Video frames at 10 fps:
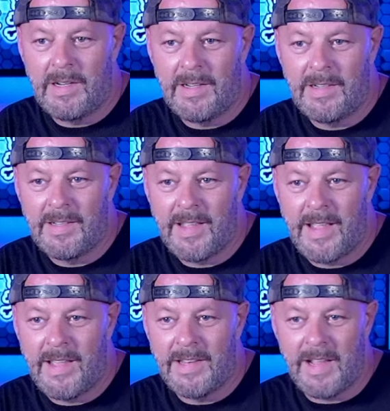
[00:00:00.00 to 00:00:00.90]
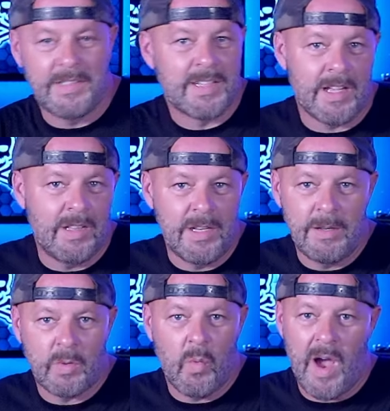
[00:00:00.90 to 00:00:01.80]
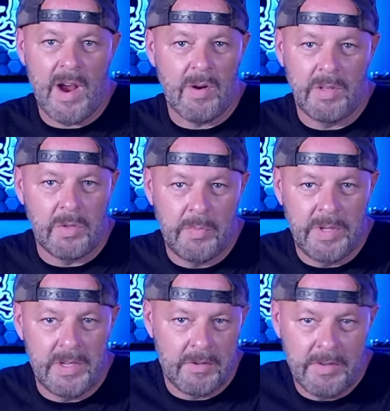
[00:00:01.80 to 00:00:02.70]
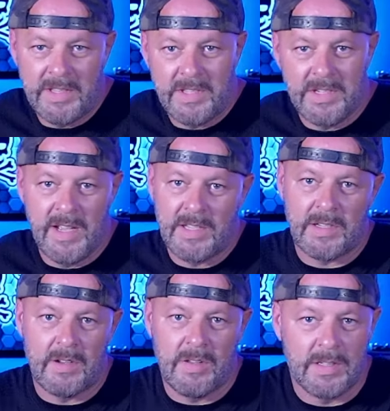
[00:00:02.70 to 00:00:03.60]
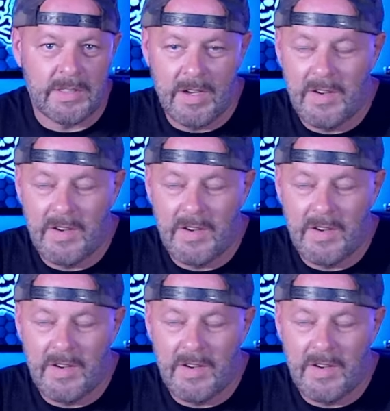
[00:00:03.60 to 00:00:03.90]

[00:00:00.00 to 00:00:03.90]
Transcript: And I just got to clean up the wire a little bit underneath the desk and all that